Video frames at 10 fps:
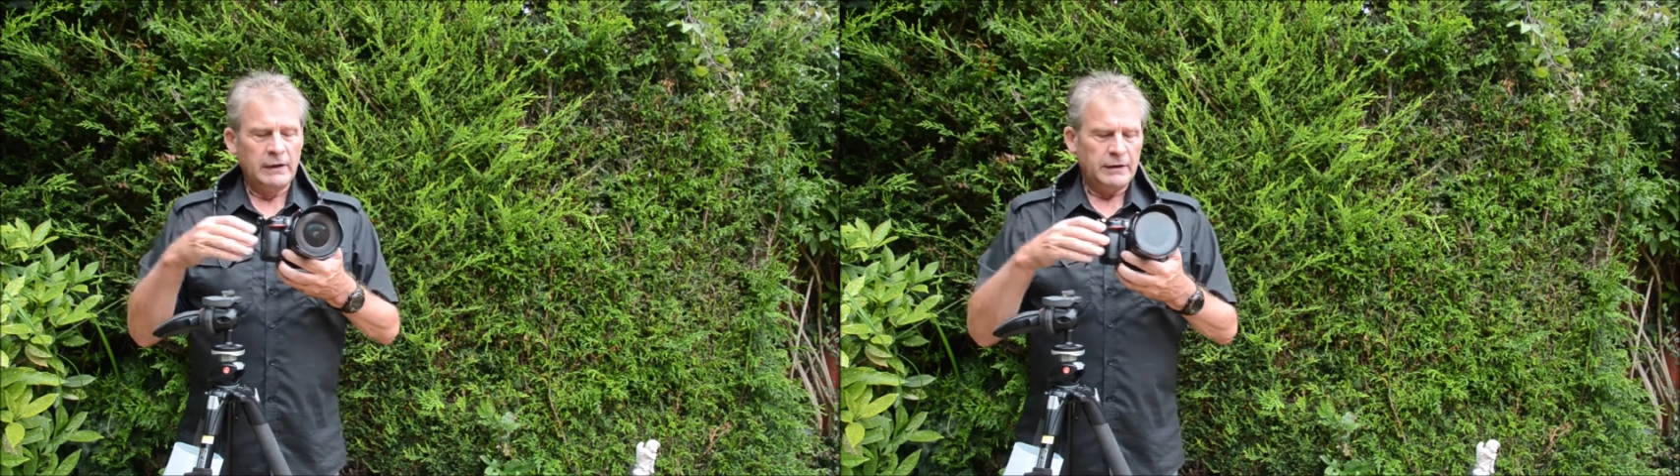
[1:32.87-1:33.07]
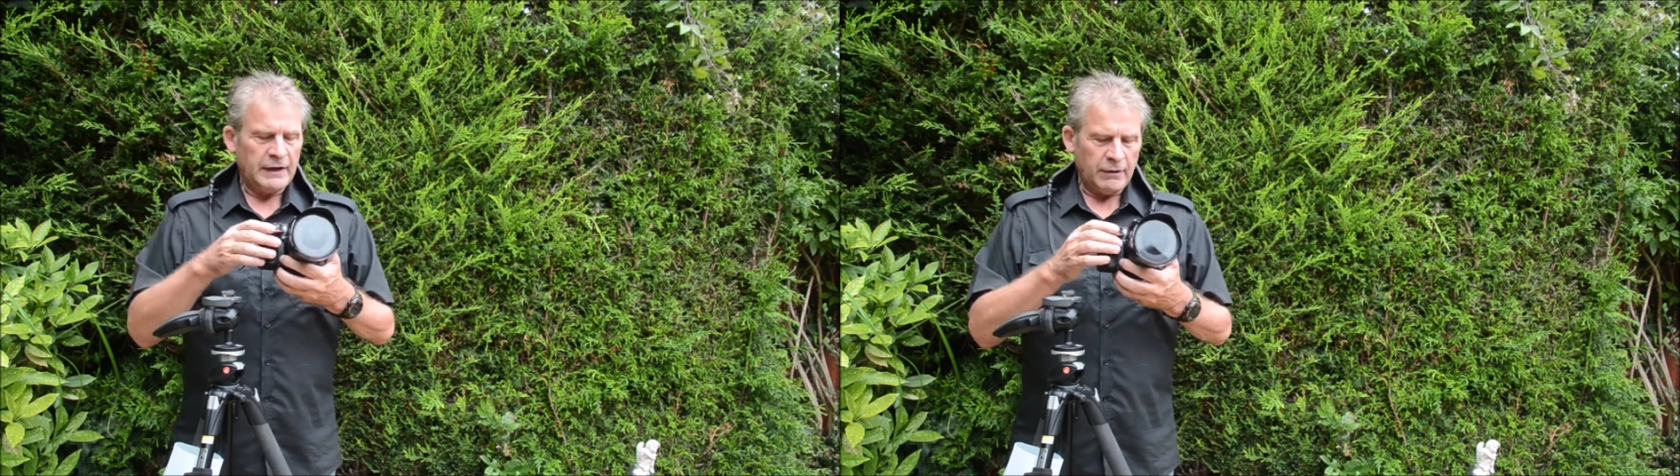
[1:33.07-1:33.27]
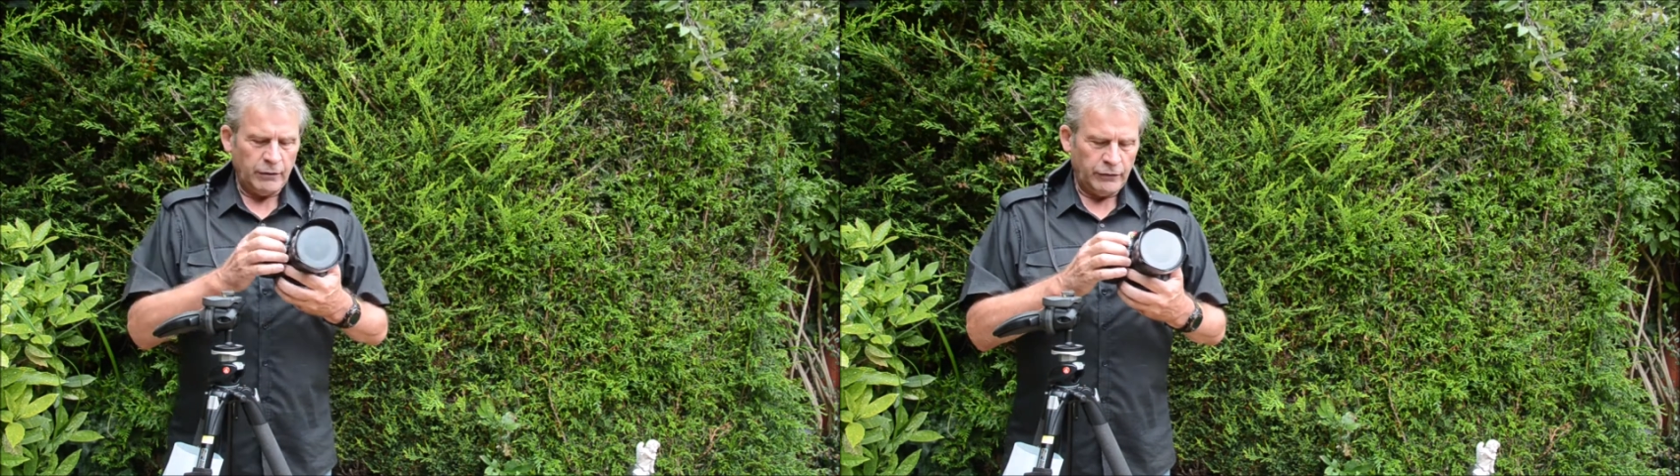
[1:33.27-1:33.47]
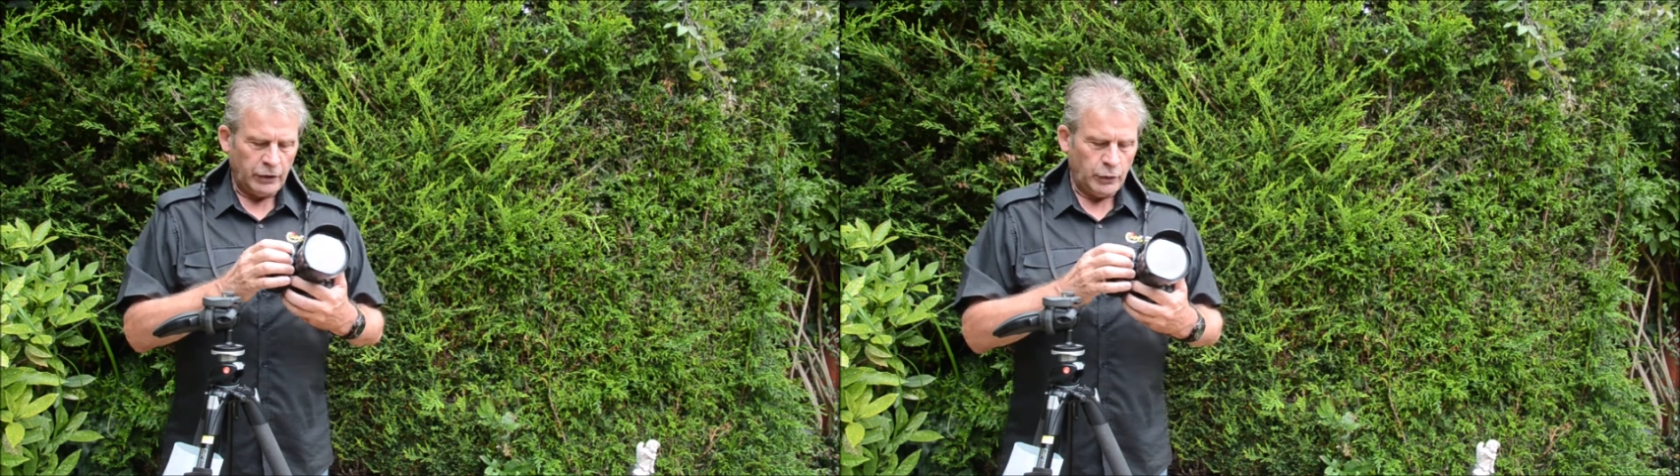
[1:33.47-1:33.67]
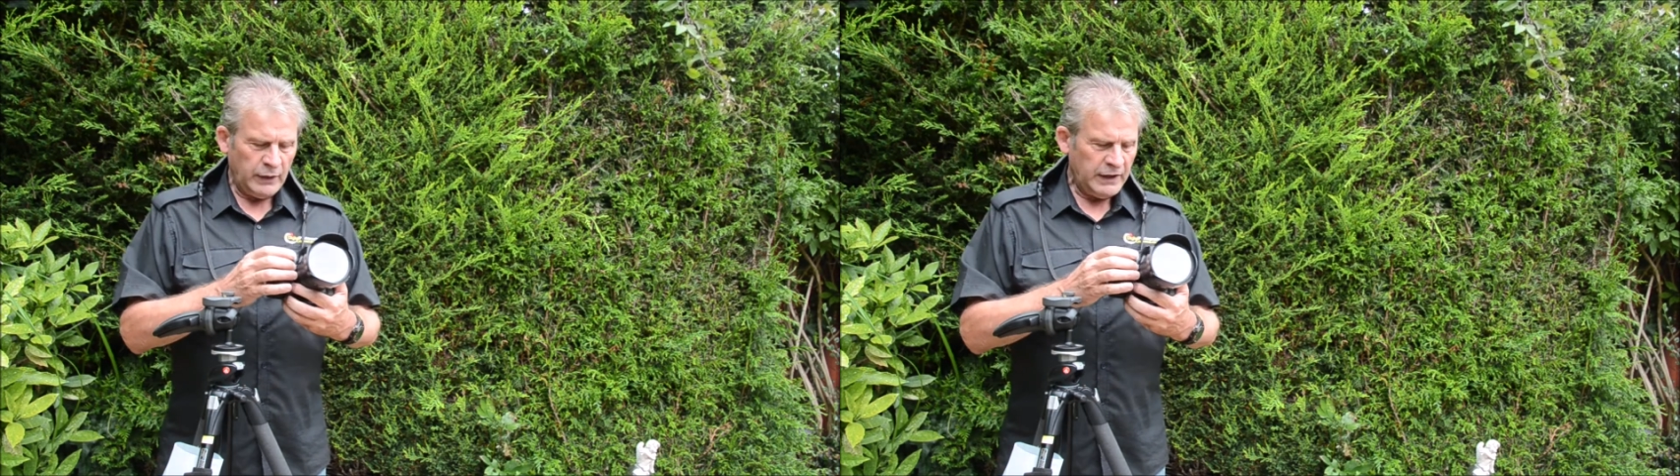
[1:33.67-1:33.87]
Now the
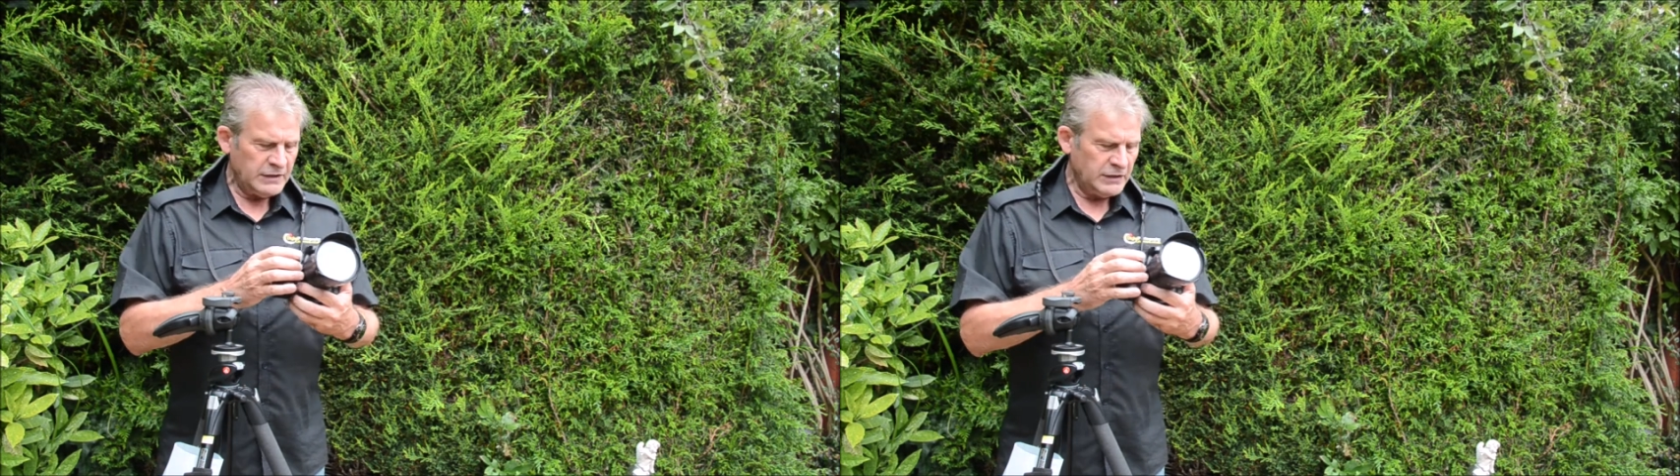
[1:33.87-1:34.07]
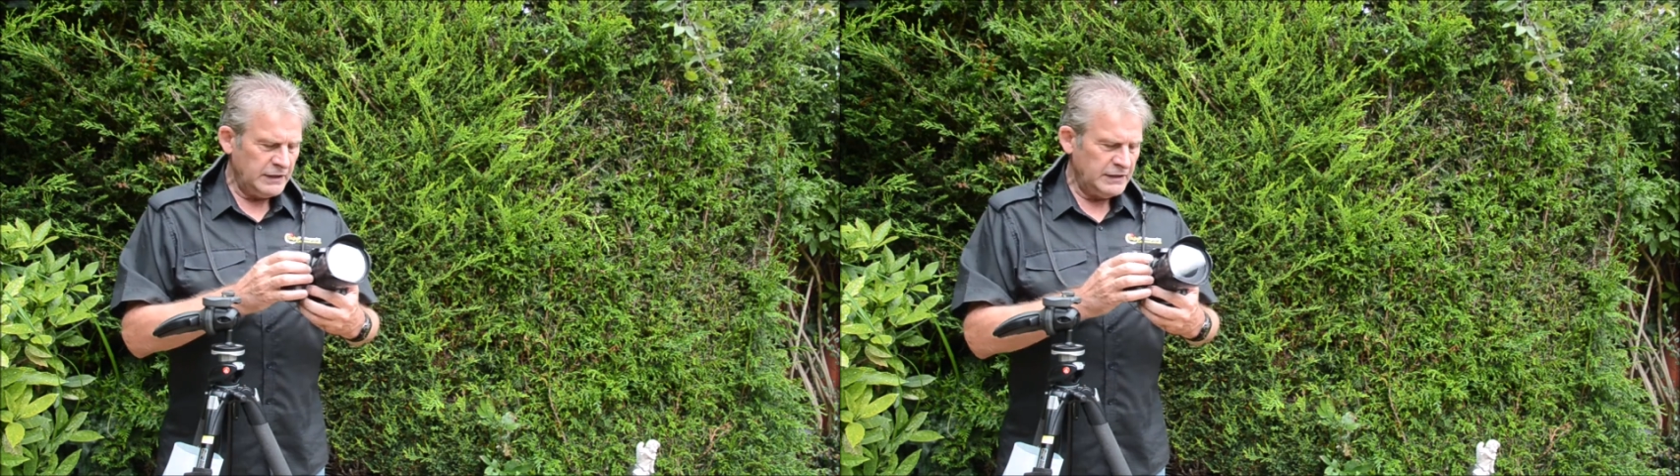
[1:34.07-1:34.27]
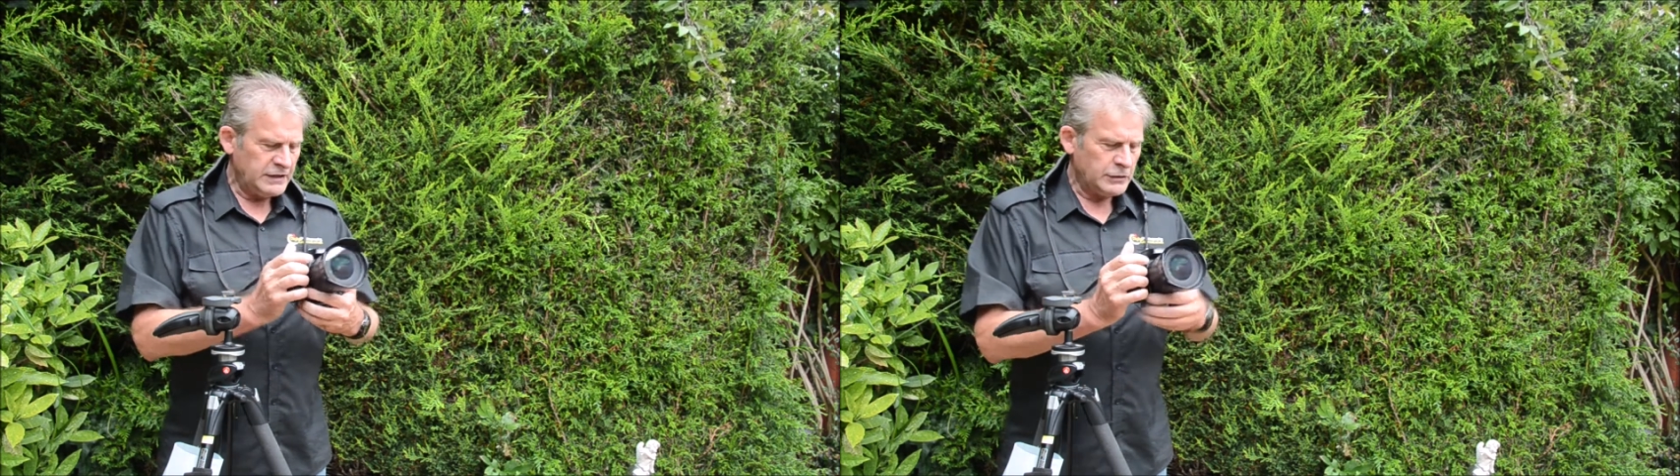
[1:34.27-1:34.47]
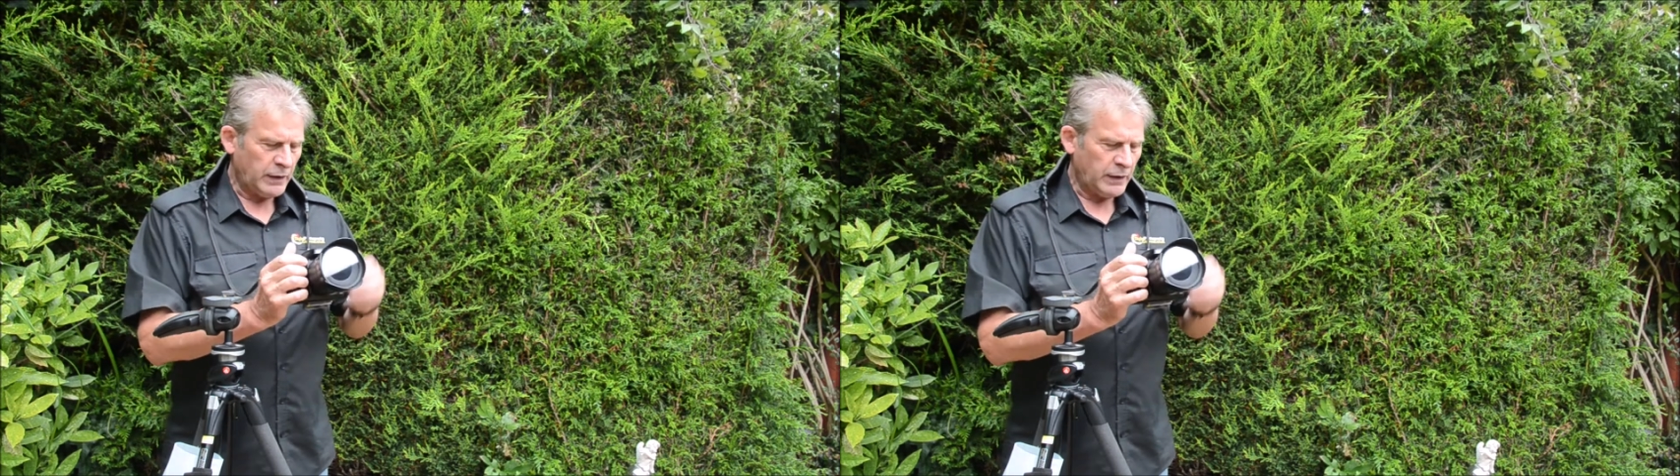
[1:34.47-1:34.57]
quickest and easiest